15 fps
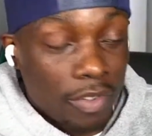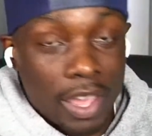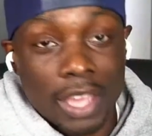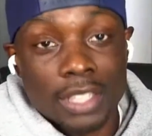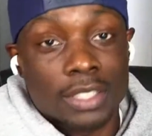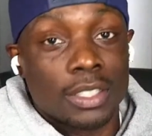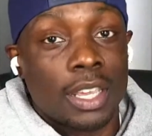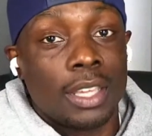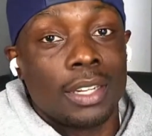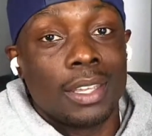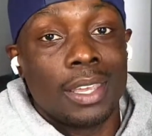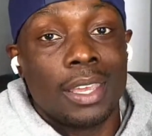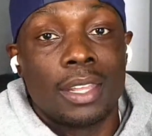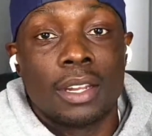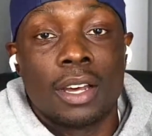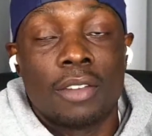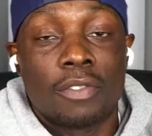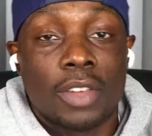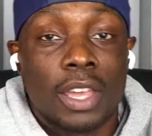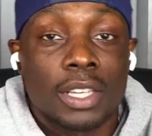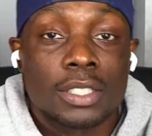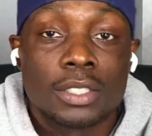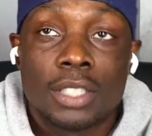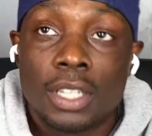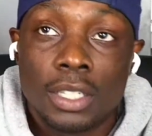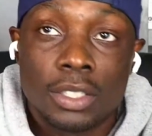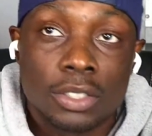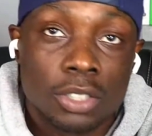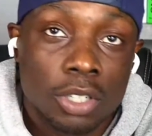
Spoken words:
vaccinated and unvaccinated.